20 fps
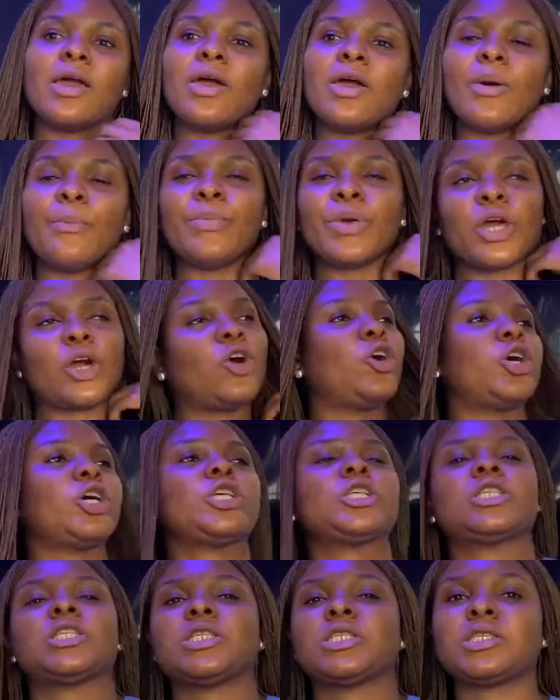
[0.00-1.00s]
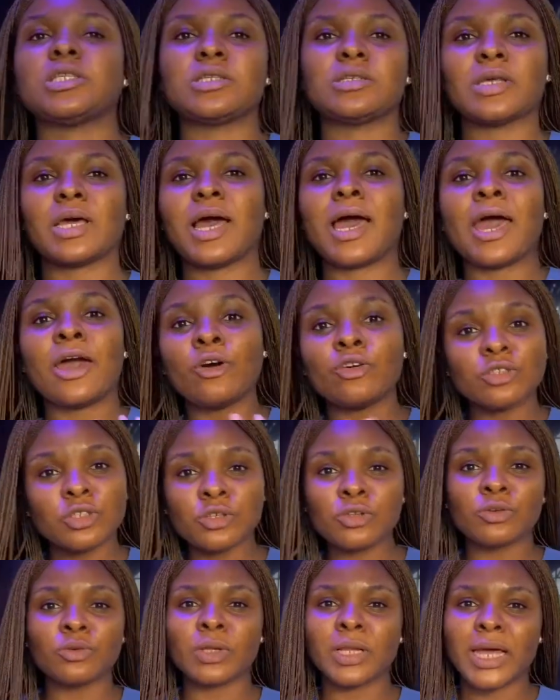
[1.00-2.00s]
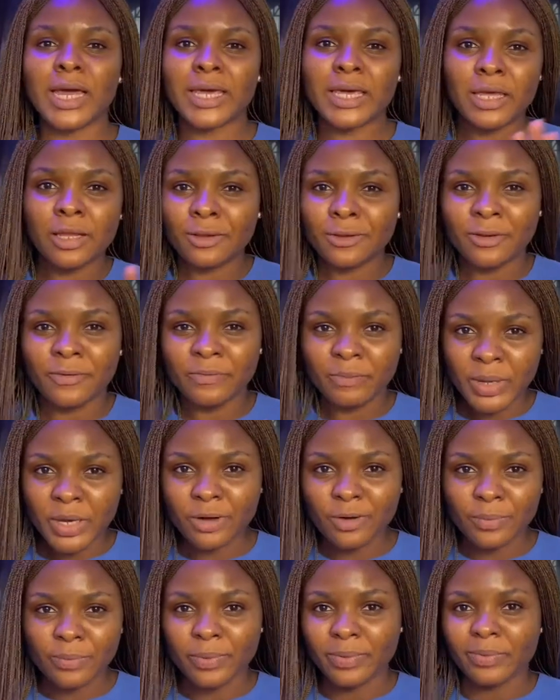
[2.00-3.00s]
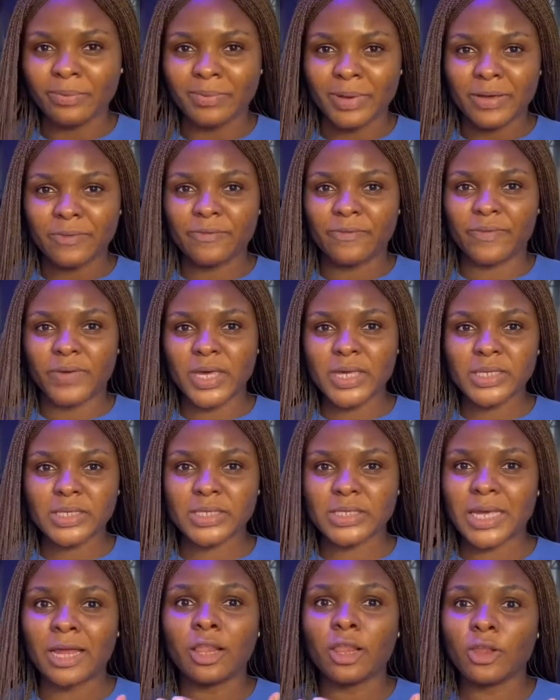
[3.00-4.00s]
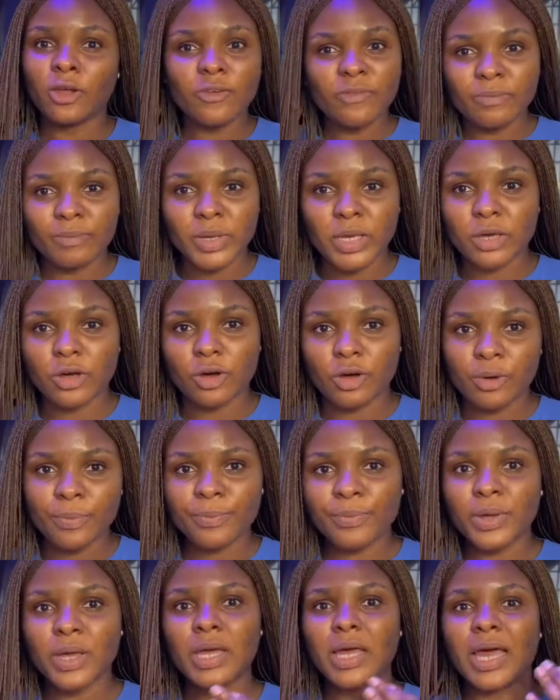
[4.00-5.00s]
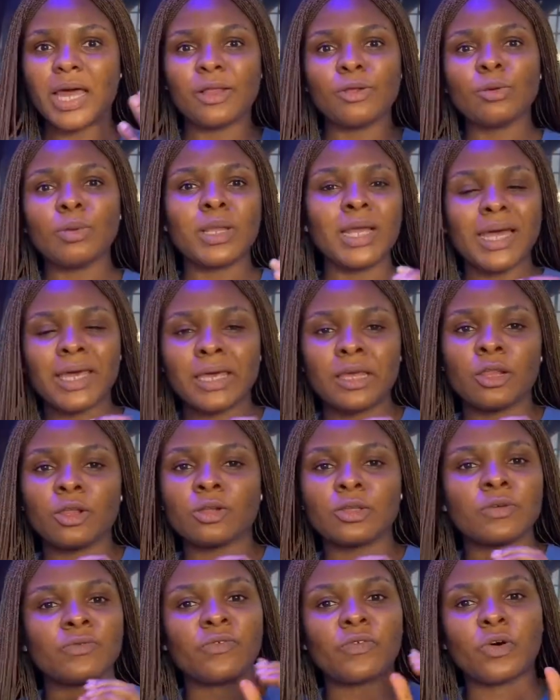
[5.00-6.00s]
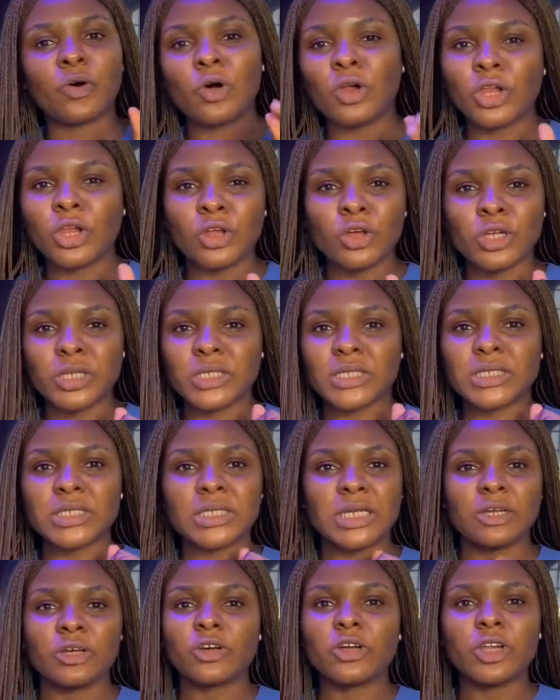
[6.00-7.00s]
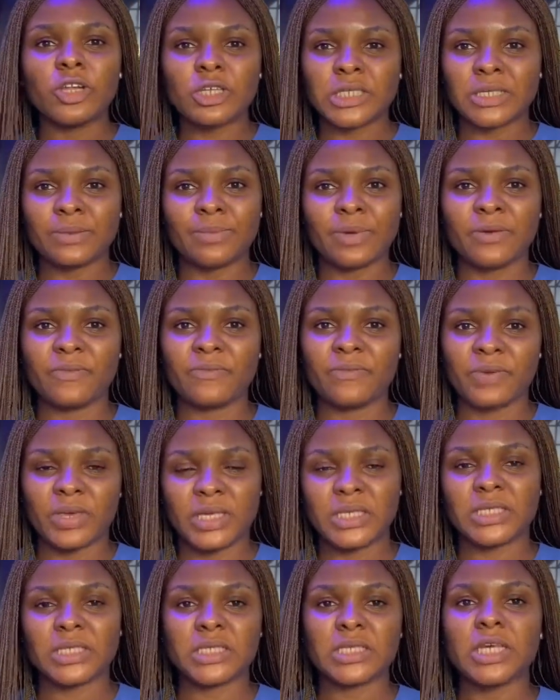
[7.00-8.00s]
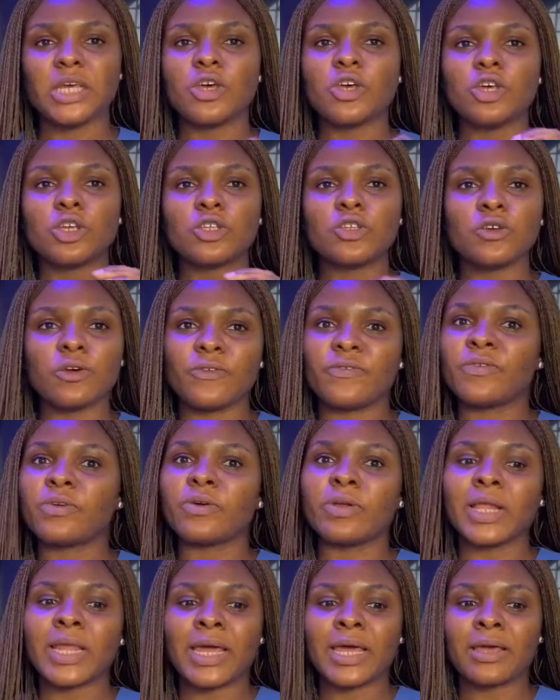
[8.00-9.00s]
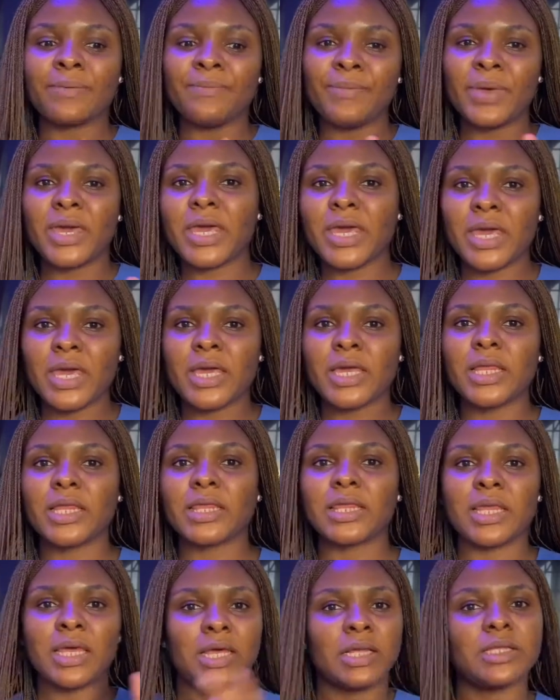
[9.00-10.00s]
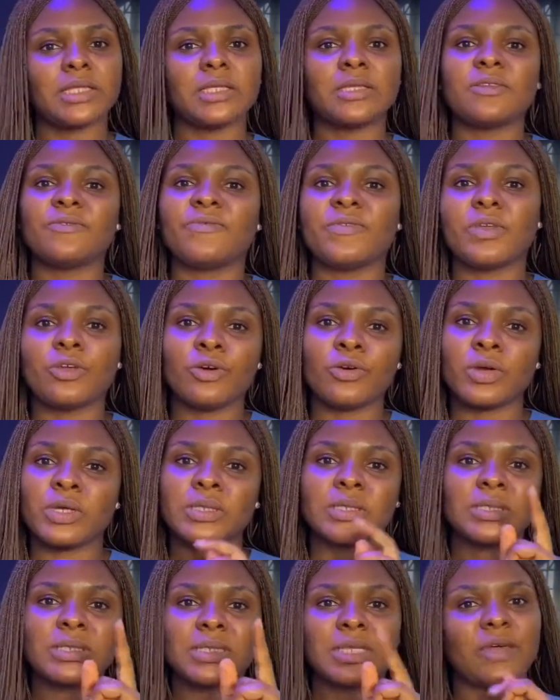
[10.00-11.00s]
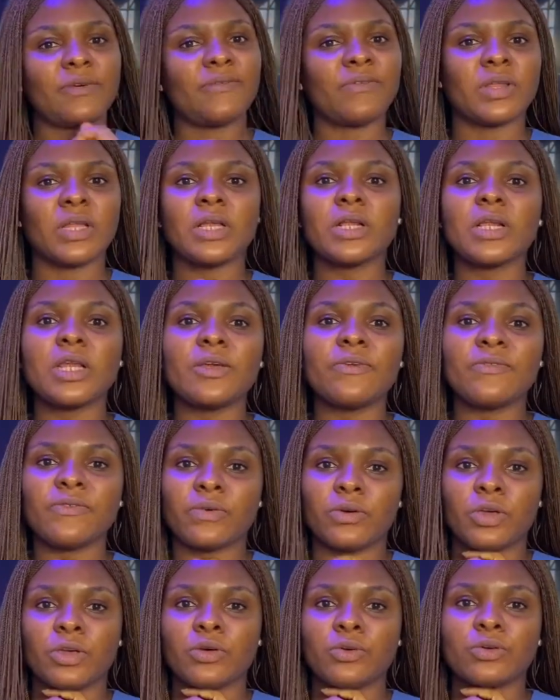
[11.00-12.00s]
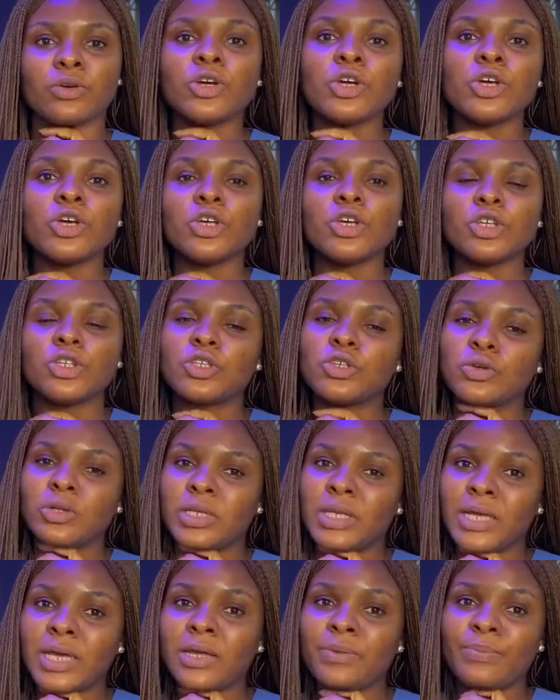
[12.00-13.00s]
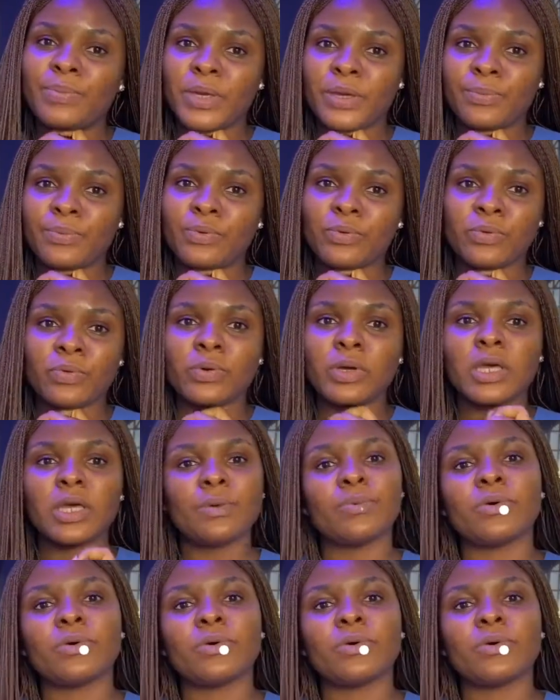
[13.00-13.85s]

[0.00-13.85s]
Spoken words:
because I also don't like a lot of makeup on my face. I love makeup. I don't like a lot of colors on my face. So if you're like me, then this video is definitely for you. So then people, keep